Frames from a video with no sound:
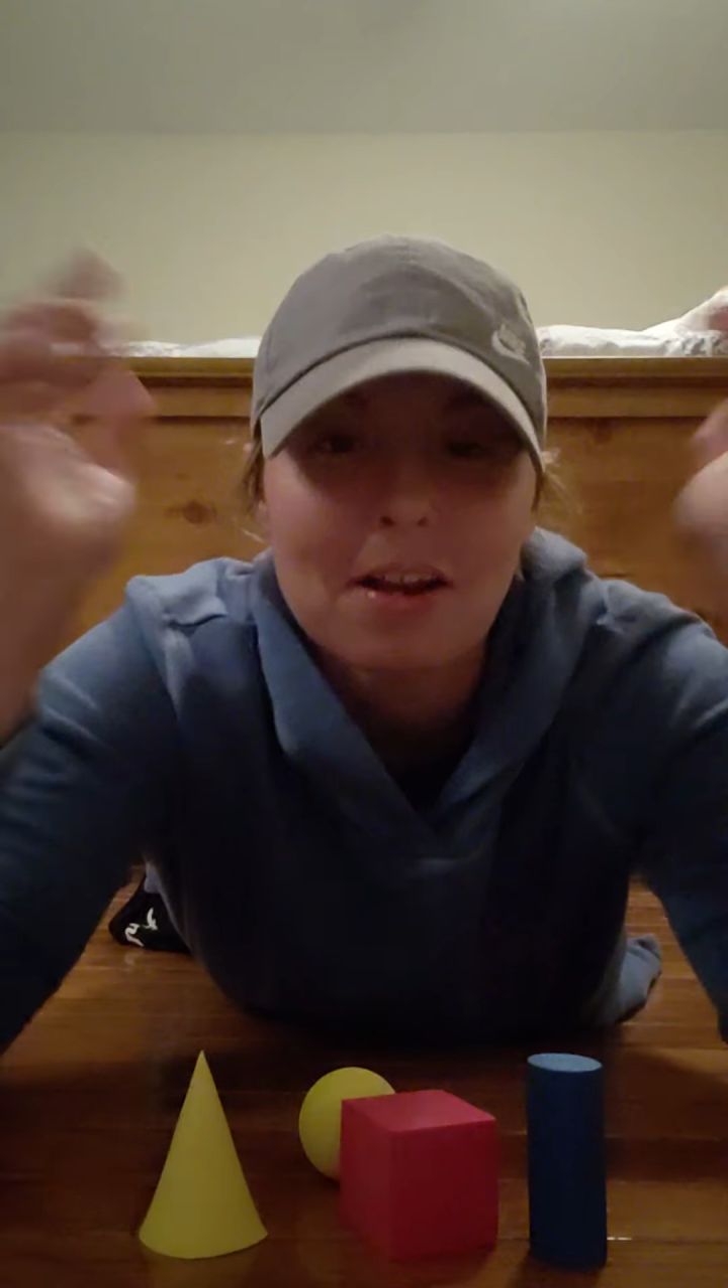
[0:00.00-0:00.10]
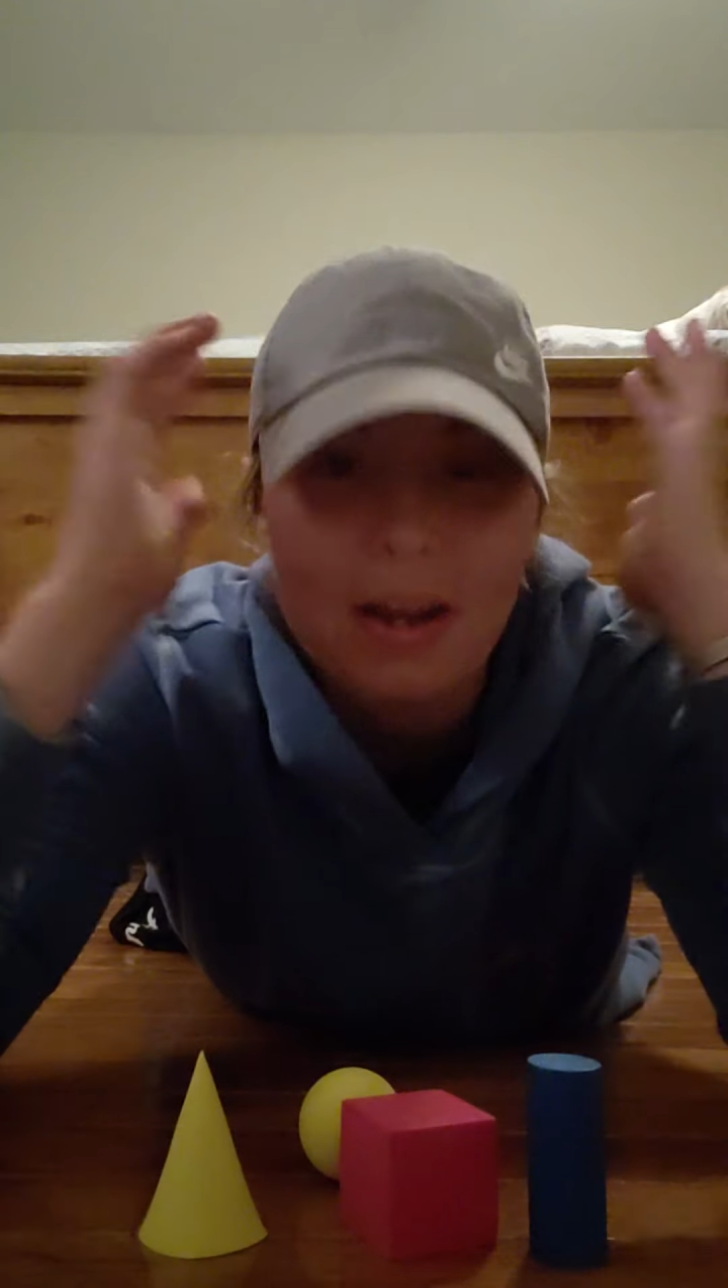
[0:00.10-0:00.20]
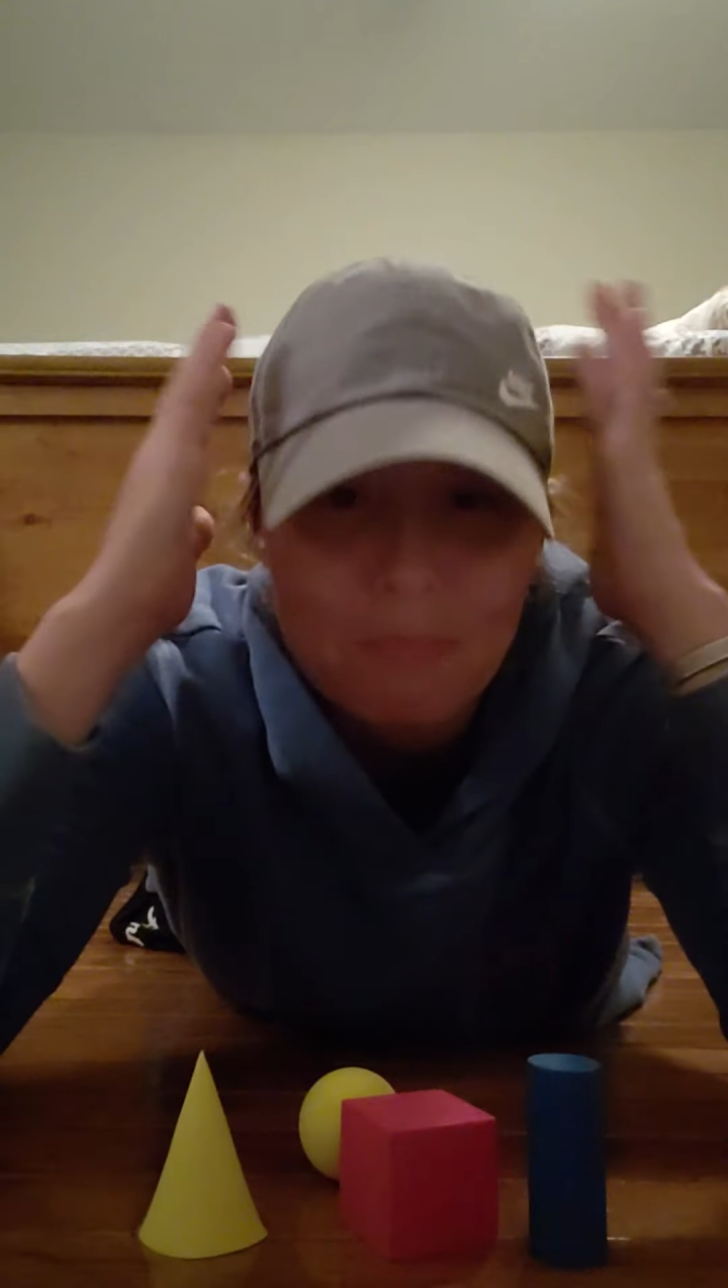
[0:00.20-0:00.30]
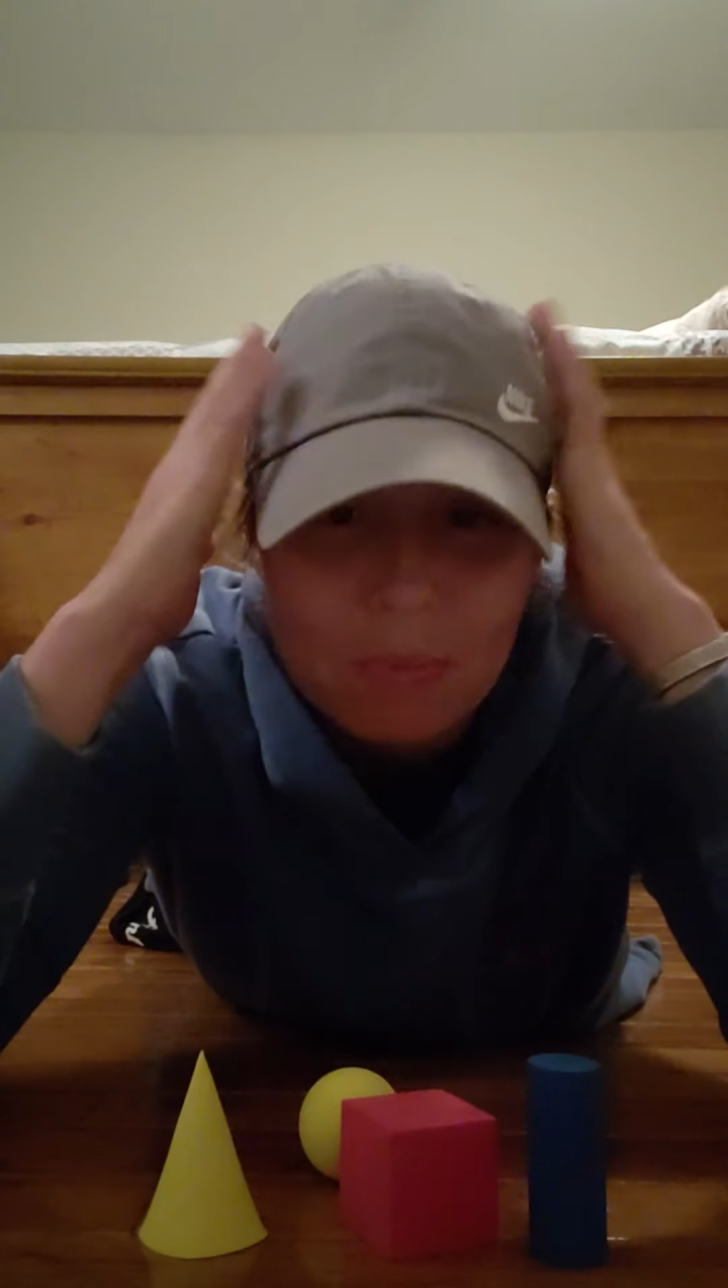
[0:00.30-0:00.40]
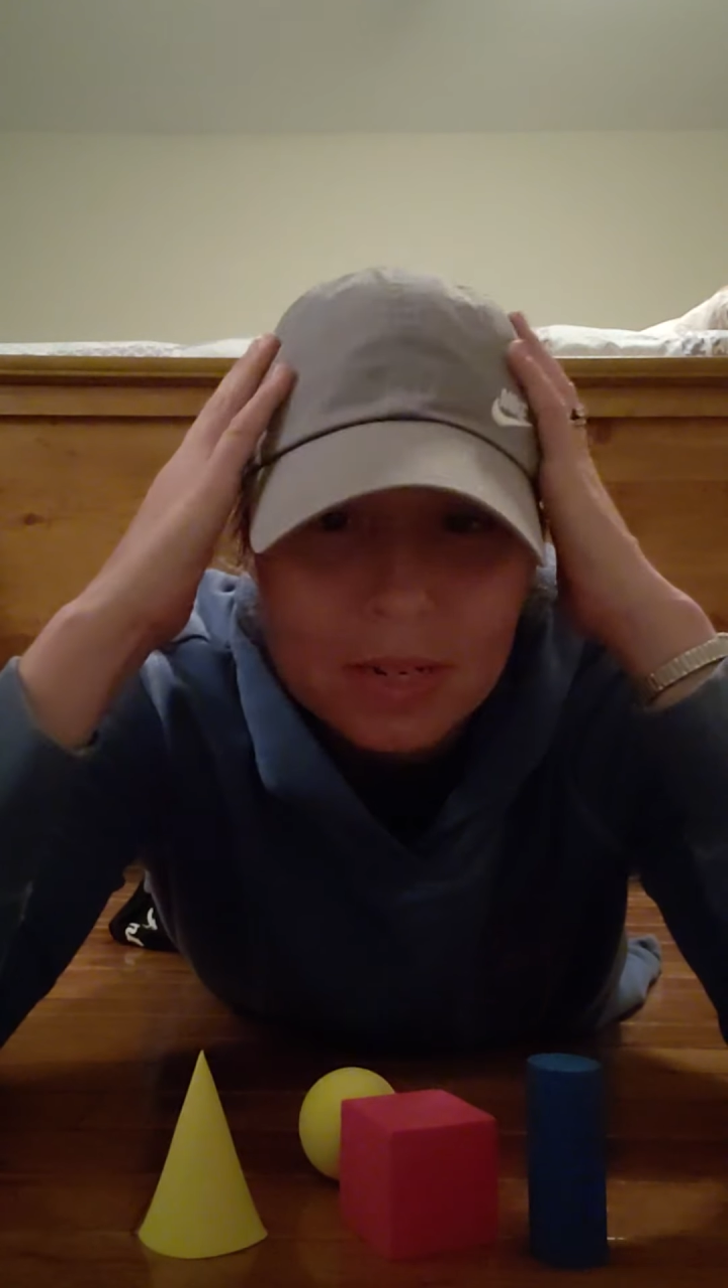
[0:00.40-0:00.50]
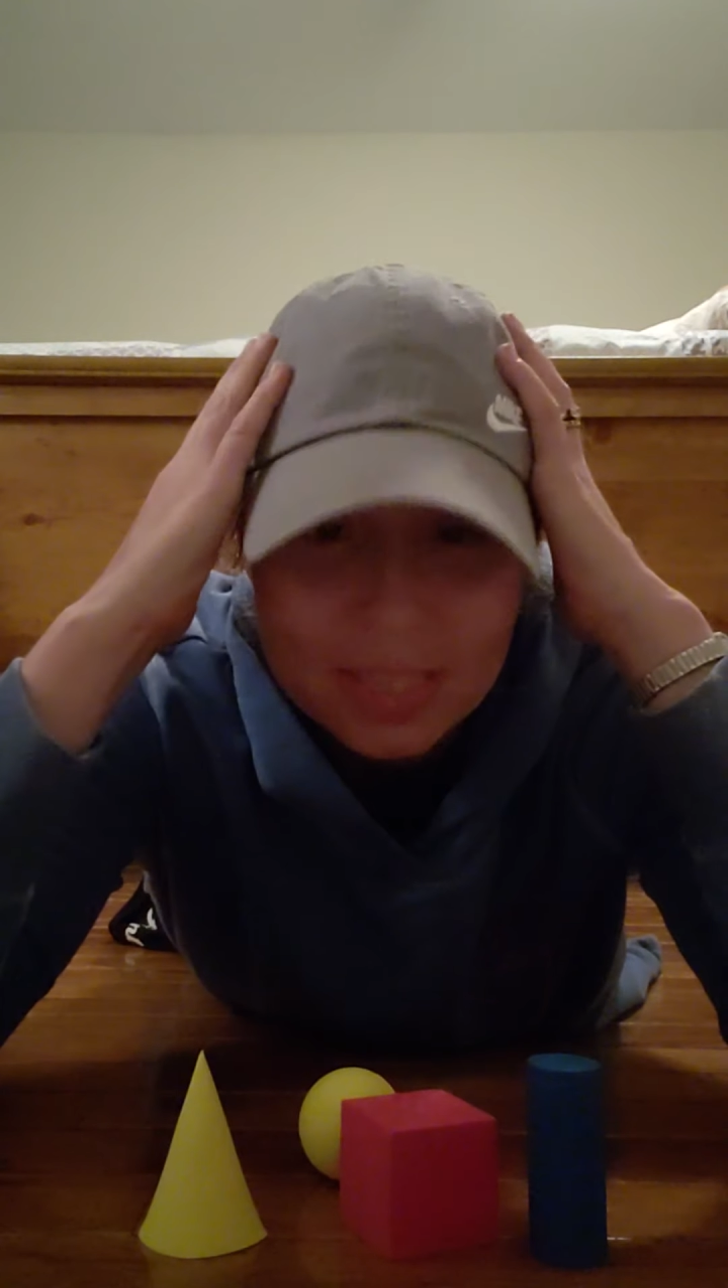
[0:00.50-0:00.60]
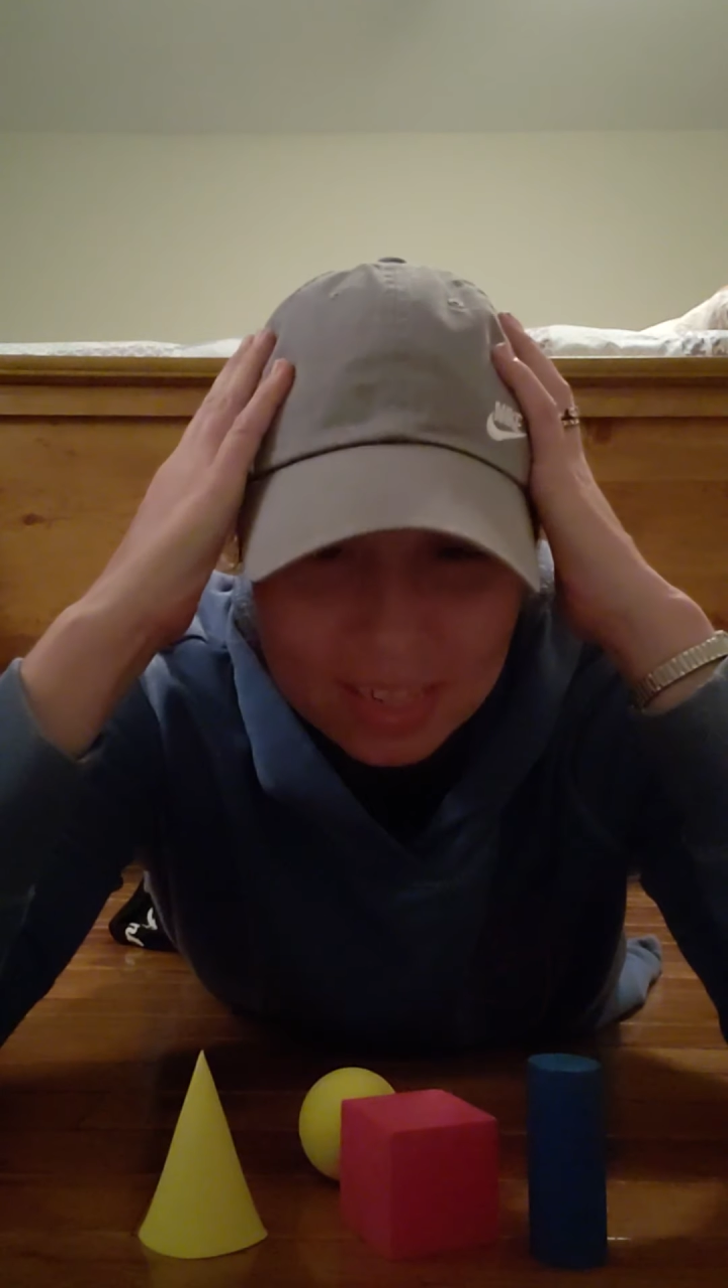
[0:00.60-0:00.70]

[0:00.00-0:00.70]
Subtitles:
All right, boys